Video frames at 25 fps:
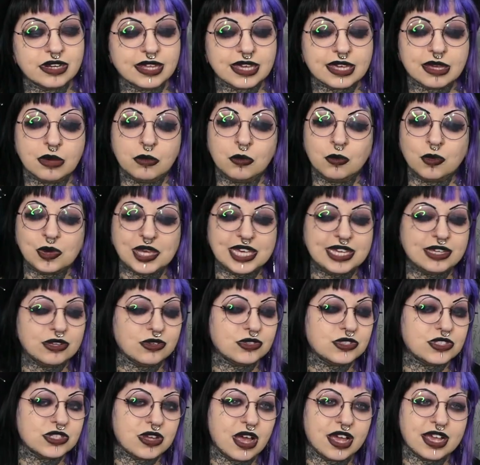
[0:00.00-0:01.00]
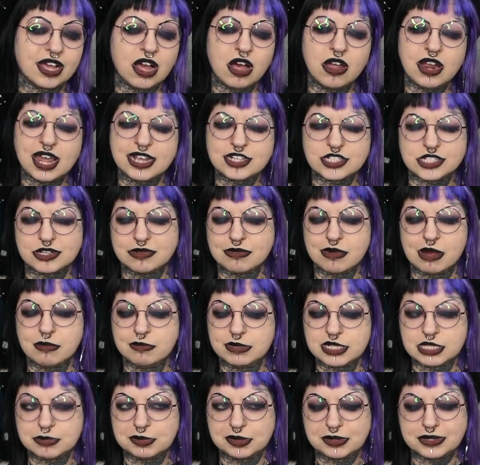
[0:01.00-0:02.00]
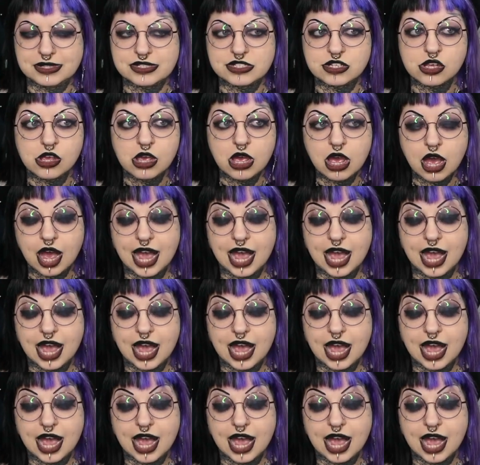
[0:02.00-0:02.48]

like a week or two, I can't actually remember, to be honest.